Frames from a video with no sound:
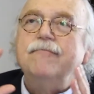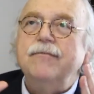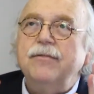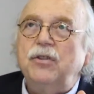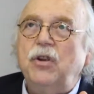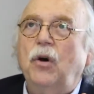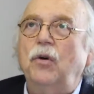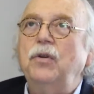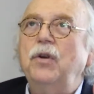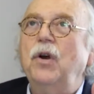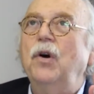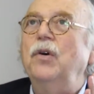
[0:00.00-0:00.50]

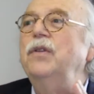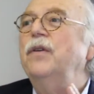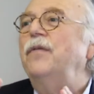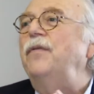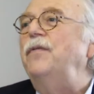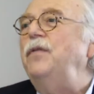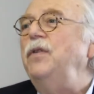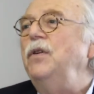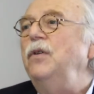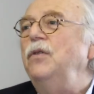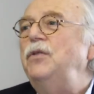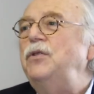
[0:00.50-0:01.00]
Don't know the
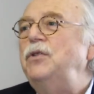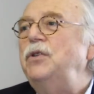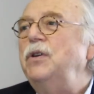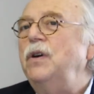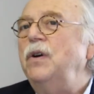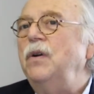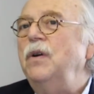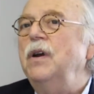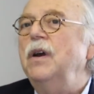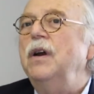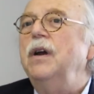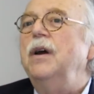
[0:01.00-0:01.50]

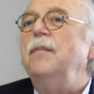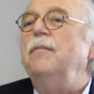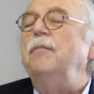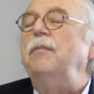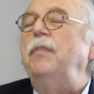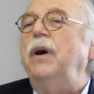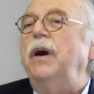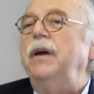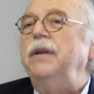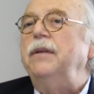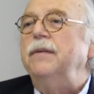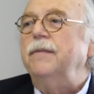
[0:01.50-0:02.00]
future,
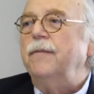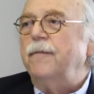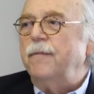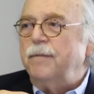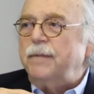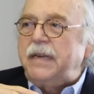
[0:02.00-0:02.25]
but